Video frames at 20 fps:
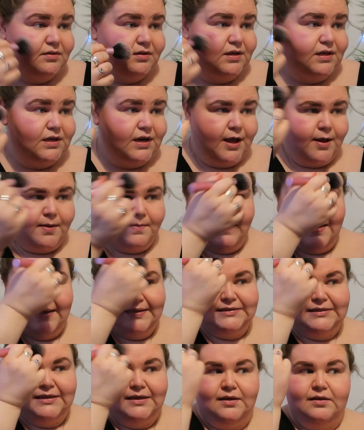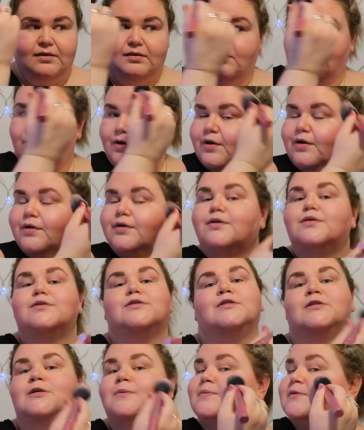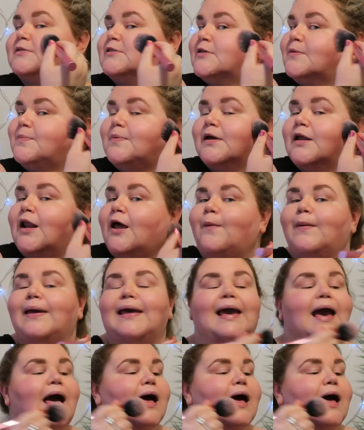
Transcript: you know, makes it look super glowy,